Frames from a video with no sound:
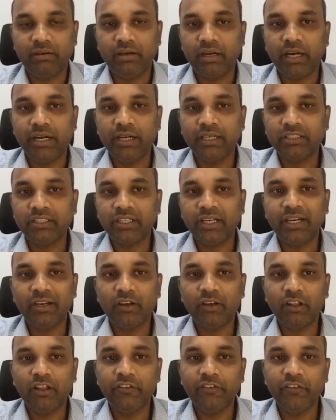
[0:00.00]
understand
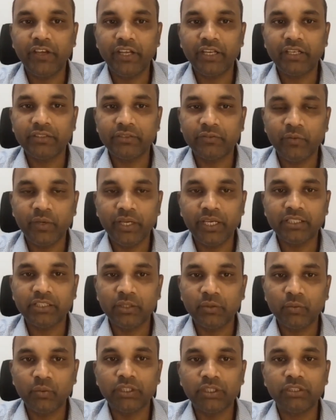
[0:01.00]
all the various ways
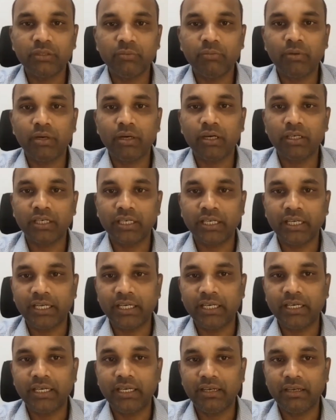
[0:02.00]
in which the bot
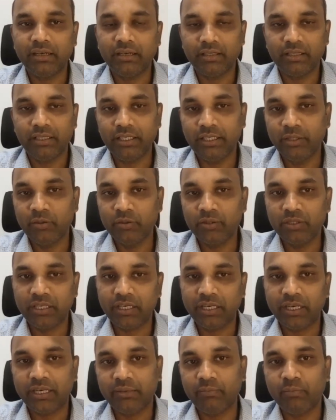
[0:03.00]
can, the user
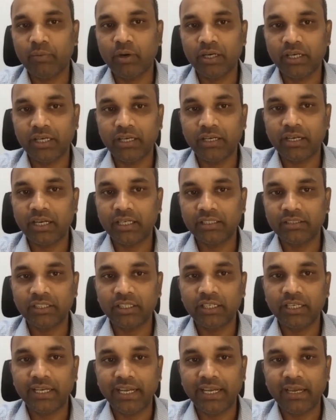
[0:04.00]
and bot interaction
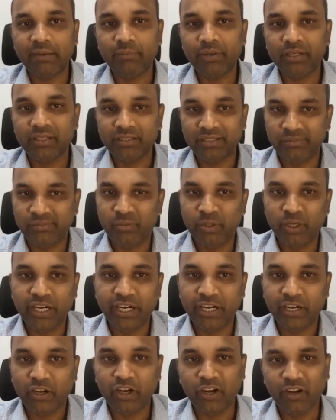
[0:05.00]
can happen,
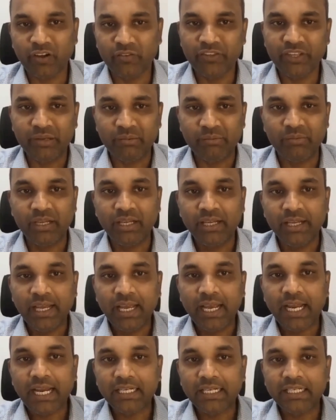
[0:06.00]
simulate all of them,
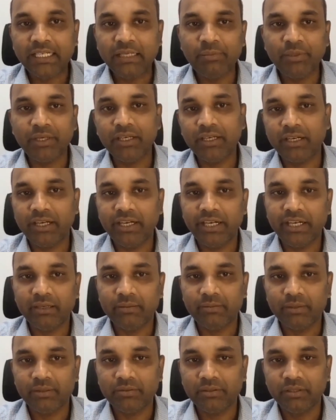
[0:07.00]
and keep it in a
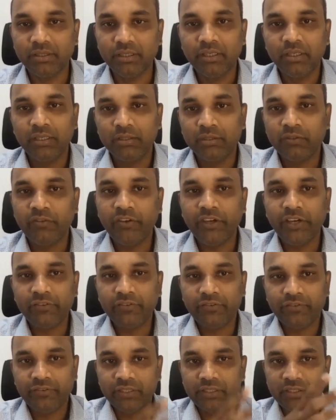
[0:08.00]
database. So we have
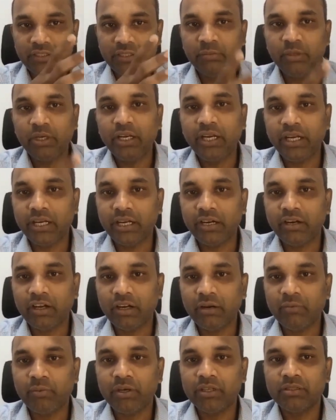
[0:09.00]
simulated
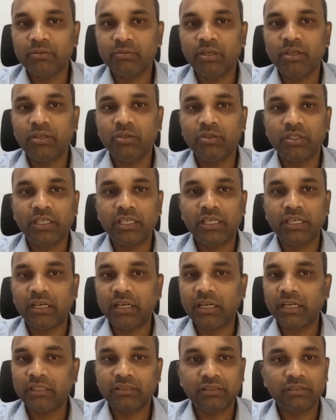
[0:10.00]
all possible user
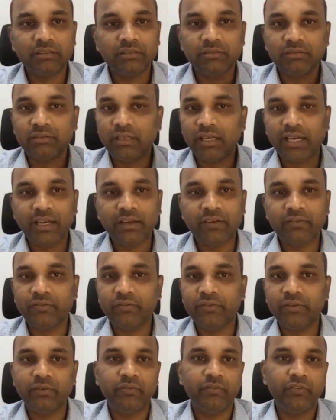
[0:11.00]
interactions, have
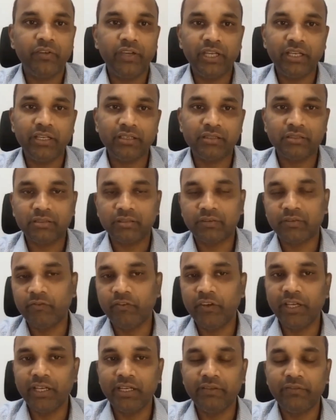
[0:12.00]
the various
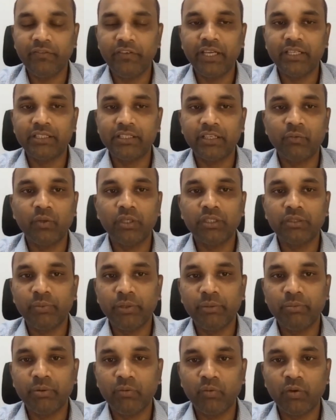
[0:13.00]
ways in which
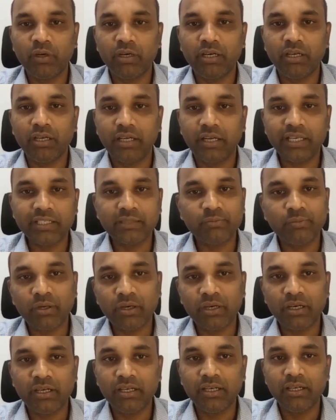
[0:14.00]
people would
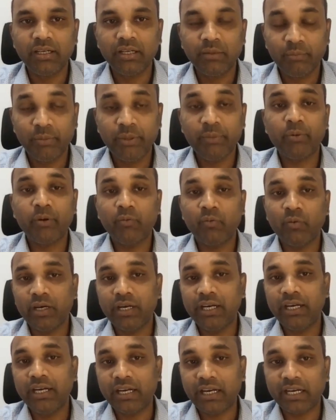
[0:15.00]
respond, people would
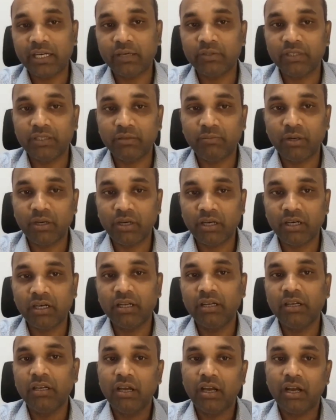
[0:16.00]
interact with the bot,
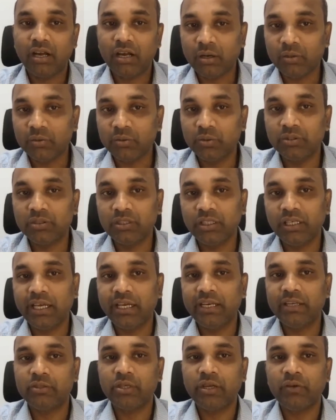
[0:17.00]
how those
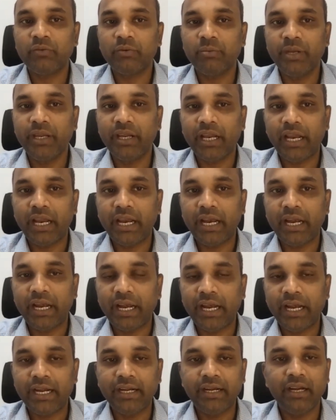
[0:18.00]
scenarios have to be
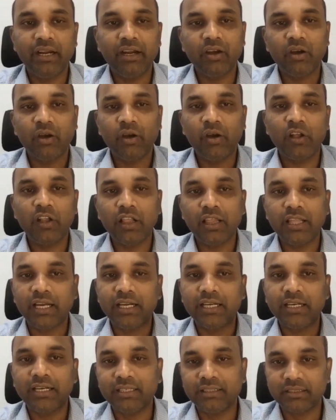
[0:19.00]
handled. All
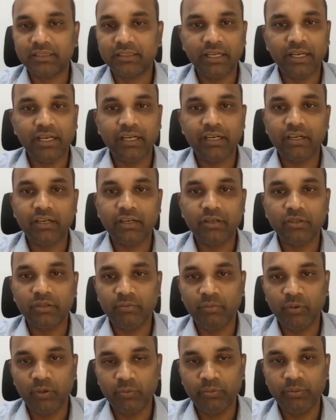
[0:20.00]
that gets created into the
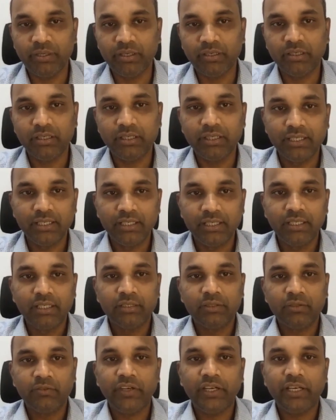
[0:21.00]
blueprint.
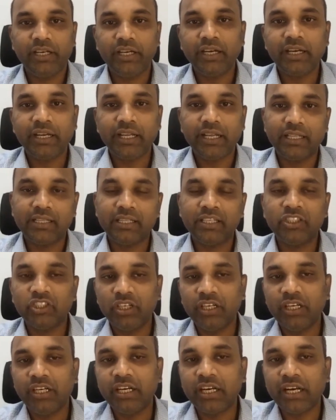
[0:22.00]
We are
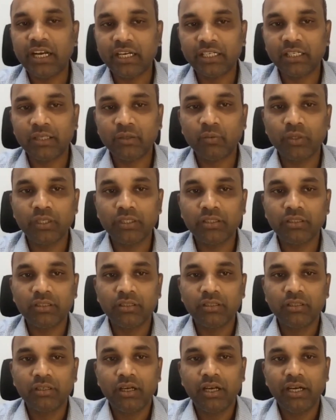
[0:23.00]
essentially interacting with
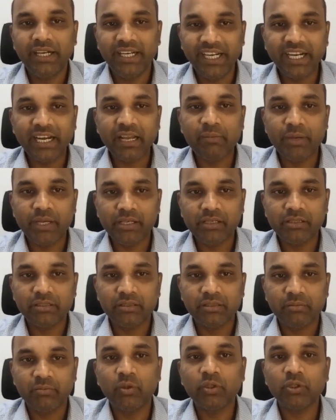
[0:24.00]
a
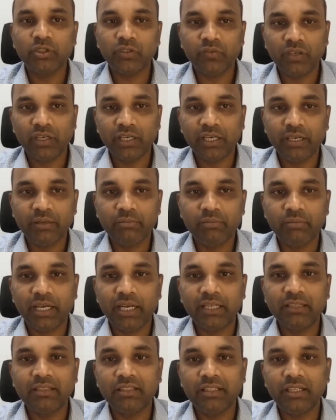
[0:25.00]
database most of the time
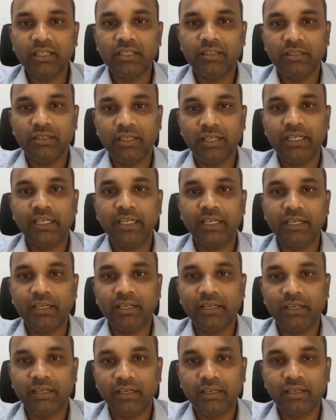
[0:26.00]
rather than hitting
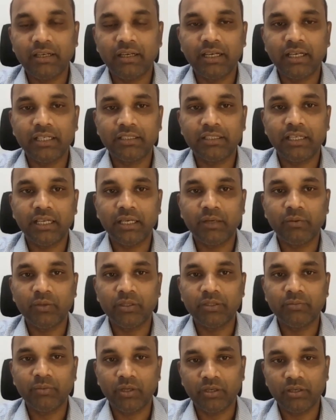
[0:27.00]
a large
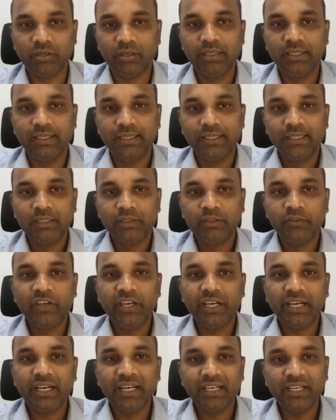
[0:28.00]
language model. So we
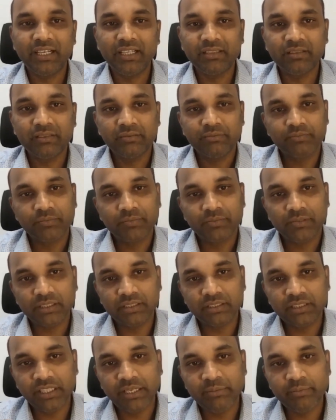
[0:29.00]
are getting the
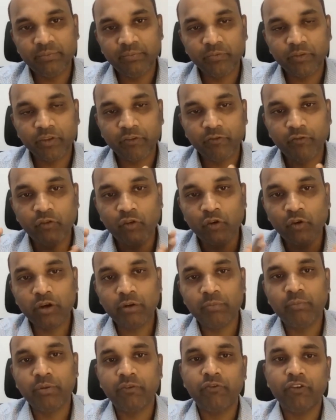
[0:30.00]
same
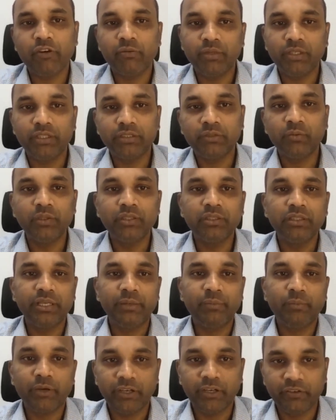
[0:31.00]
4 performance with
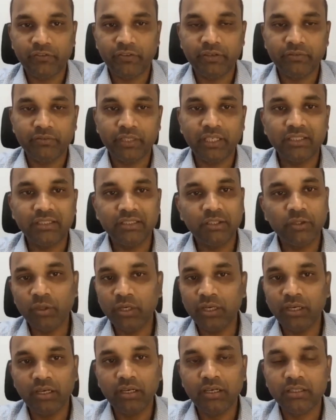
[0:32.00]
3.5. The
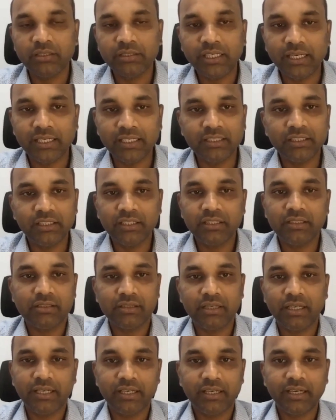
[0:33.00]
dual strategy is
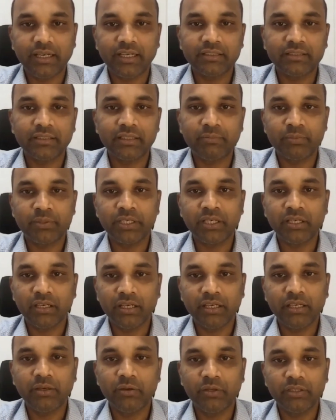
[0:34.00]
like an
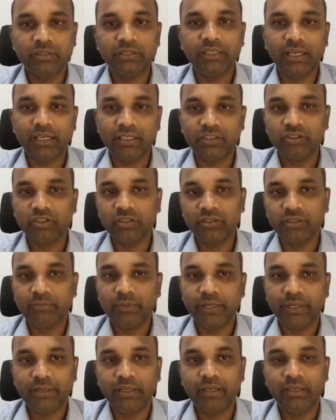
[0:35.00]
exceptionally good strategy in
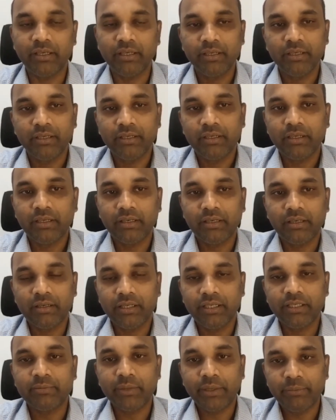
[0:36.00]
my
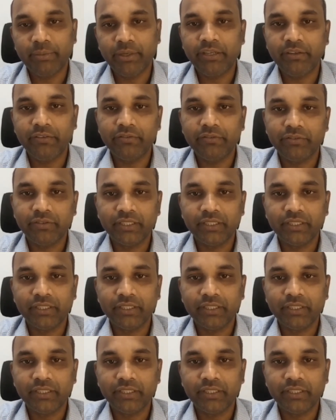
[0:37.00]
is my belief.